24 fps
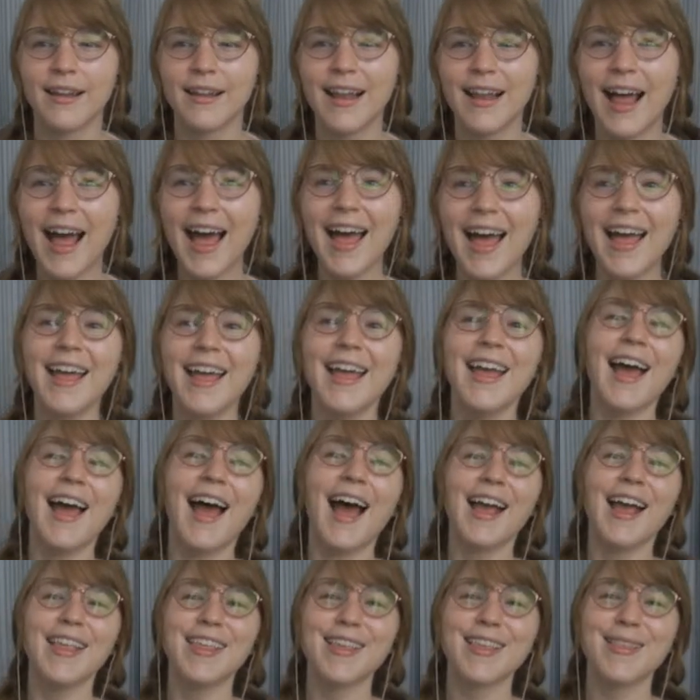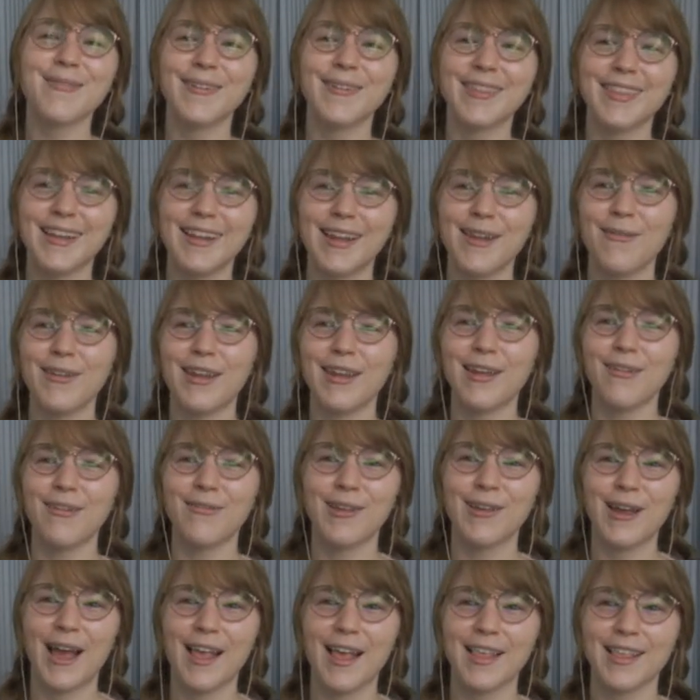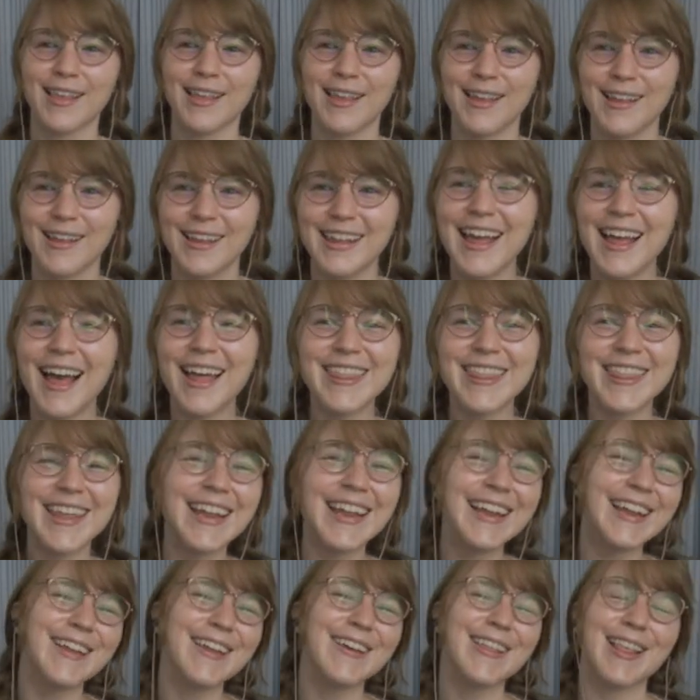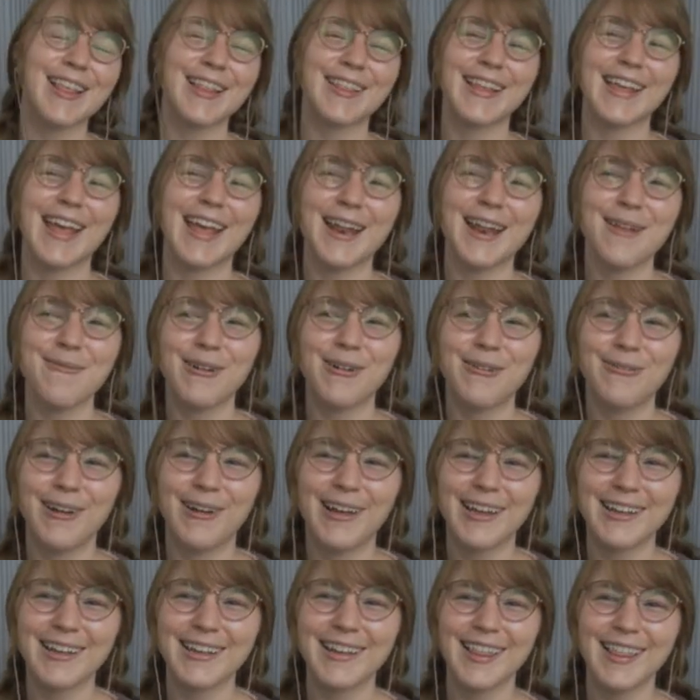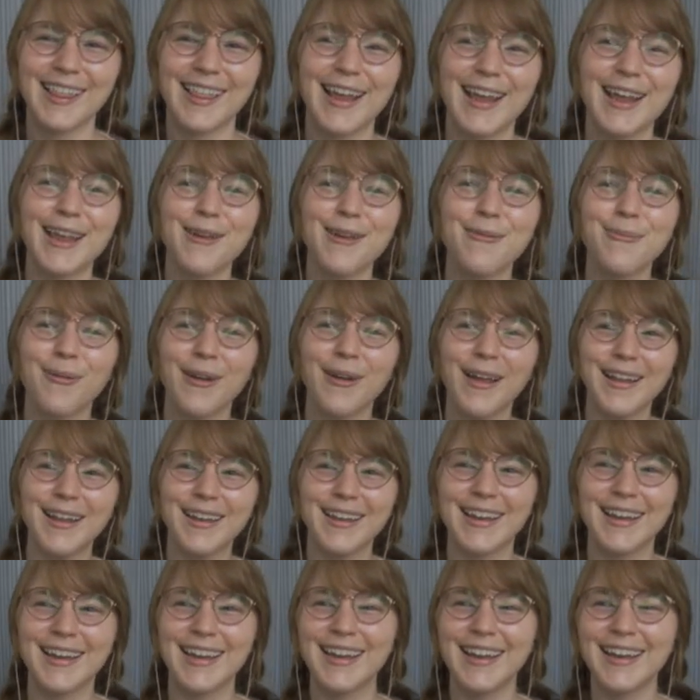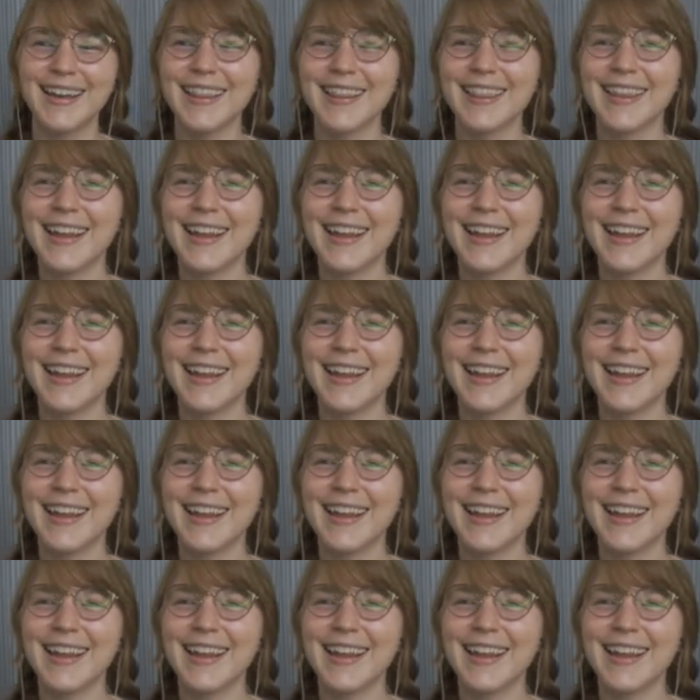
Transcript: Ah, I just bought the DVD of you asking. Oh, thank you. So the Yarima Wagon. Thank you, Brandon.